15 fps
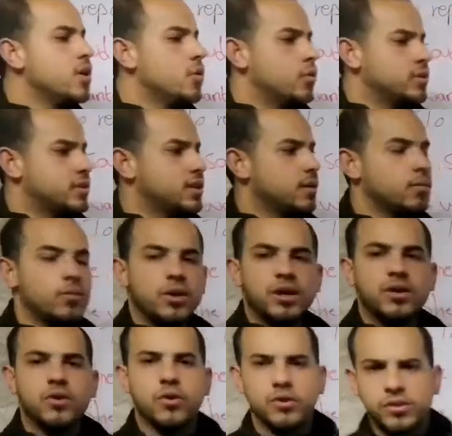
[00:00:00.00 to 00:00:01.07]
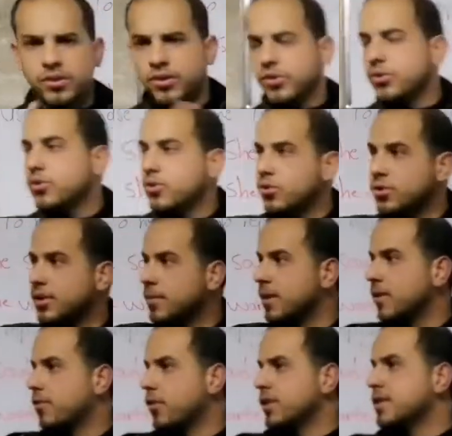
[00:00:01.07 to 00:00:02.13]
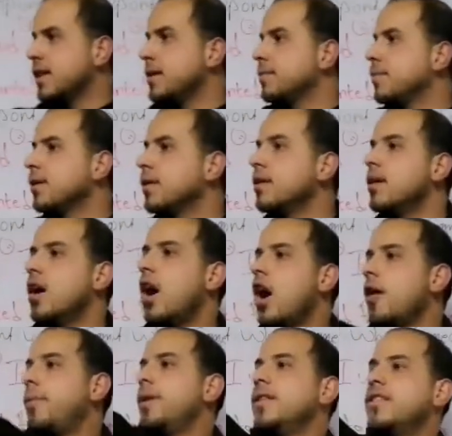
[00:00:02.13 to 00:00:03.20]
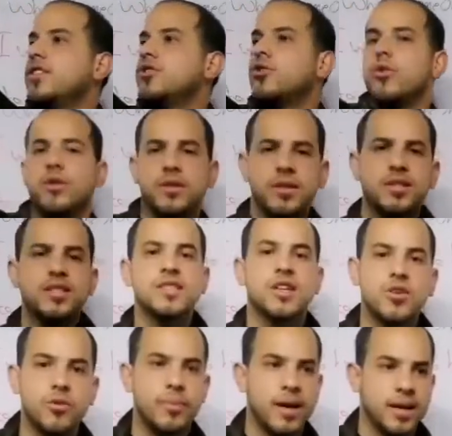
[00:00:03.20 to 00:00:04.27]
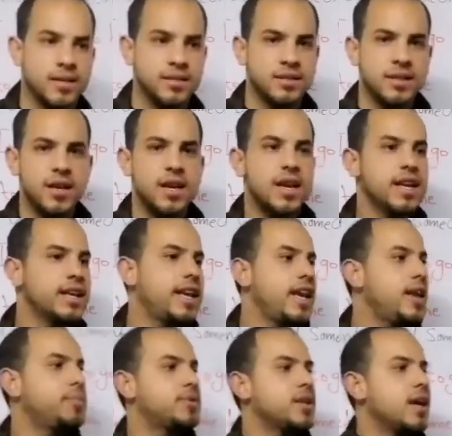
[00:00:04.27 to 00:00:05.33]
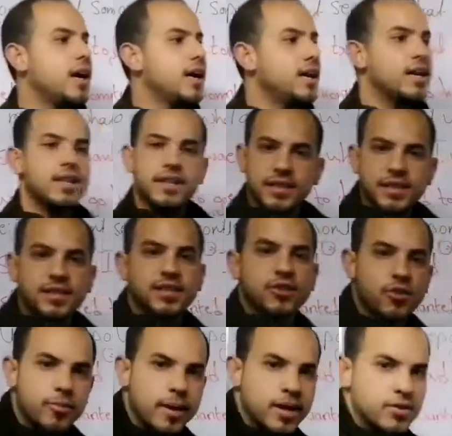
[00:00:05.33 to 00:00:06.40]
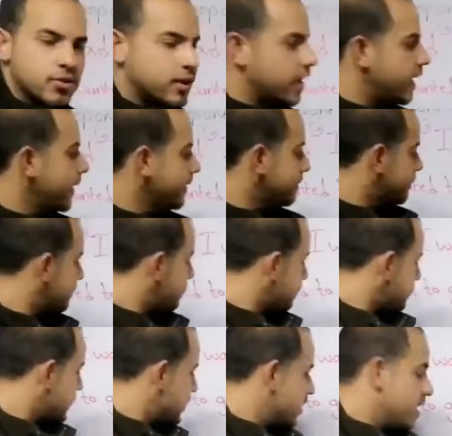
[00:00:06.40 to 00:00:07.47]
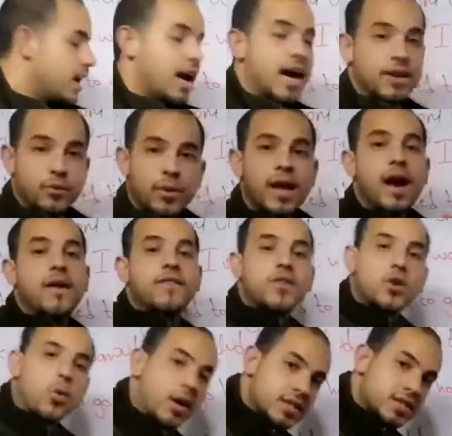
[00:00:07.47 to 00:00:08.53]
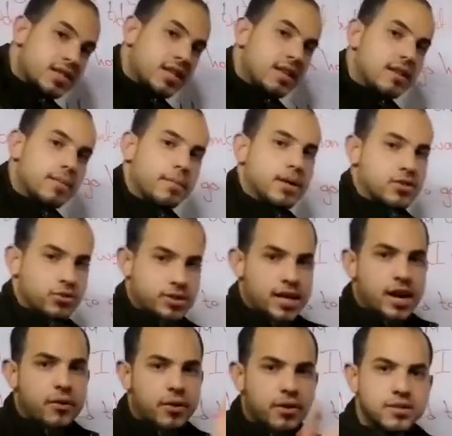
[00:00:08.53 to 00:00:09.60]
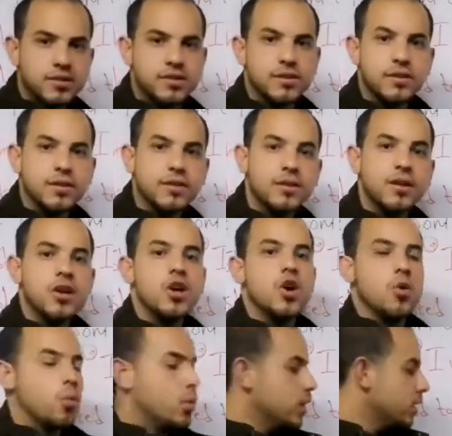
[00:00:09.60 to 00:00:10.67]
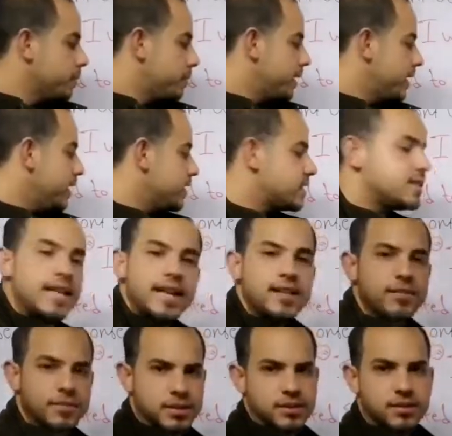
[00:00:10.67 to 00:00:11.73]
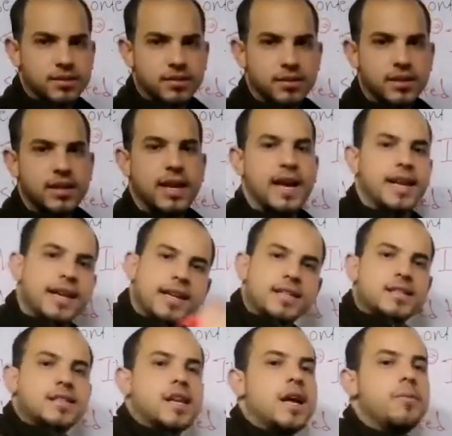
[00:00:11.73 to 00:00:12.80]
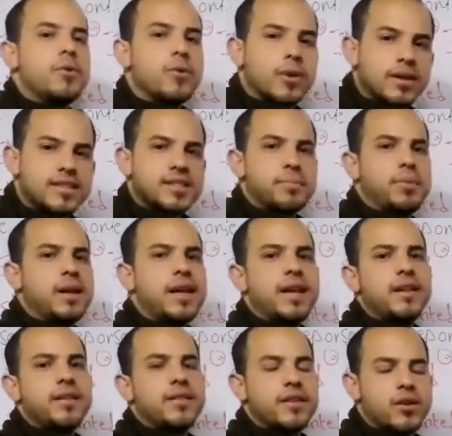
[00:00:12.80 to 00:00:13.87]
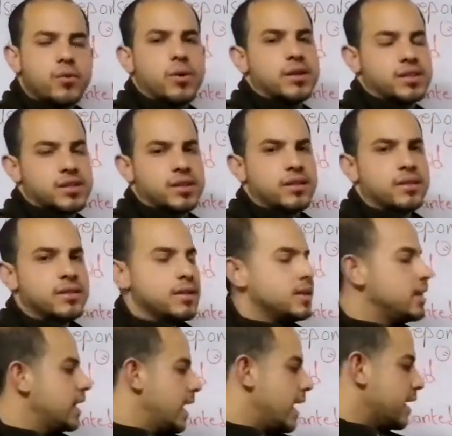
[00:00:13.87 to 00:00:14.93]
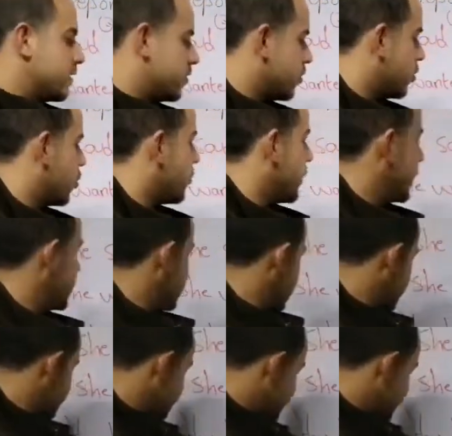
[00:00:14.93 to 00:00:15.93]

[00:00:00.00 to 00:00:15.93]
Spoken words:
when someone orders you to do something. For example, open the door, this is a command. Keep silent, this is a command, okay? And we have the question. But today our concern will be statement. And next time we will explain the question and commands.